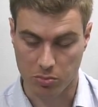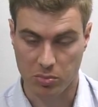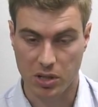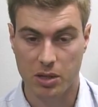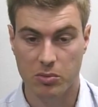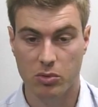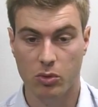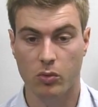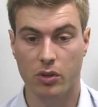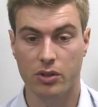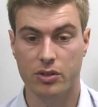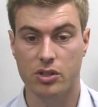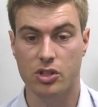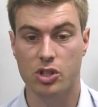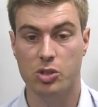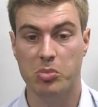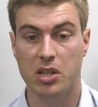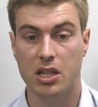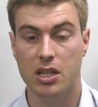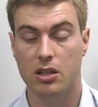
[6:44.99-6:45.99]
People want a
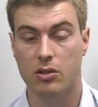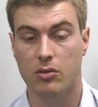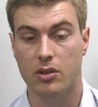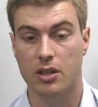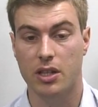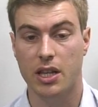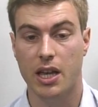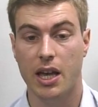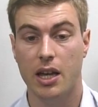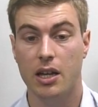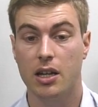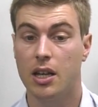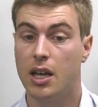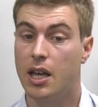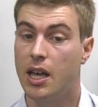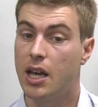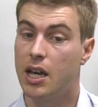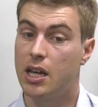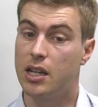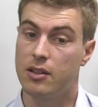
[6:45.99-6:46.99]
speaker in there,
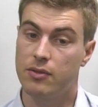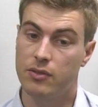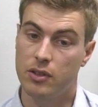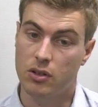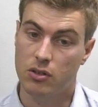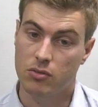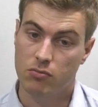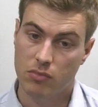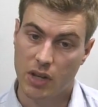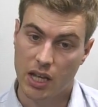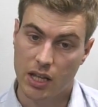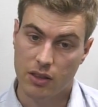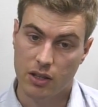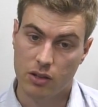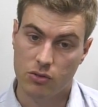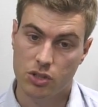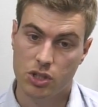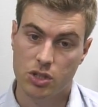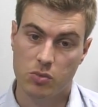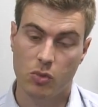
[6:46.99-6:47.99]
and if you make
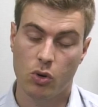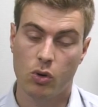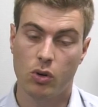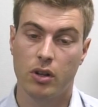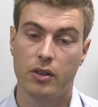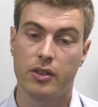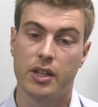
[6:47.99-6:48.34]
those smaller,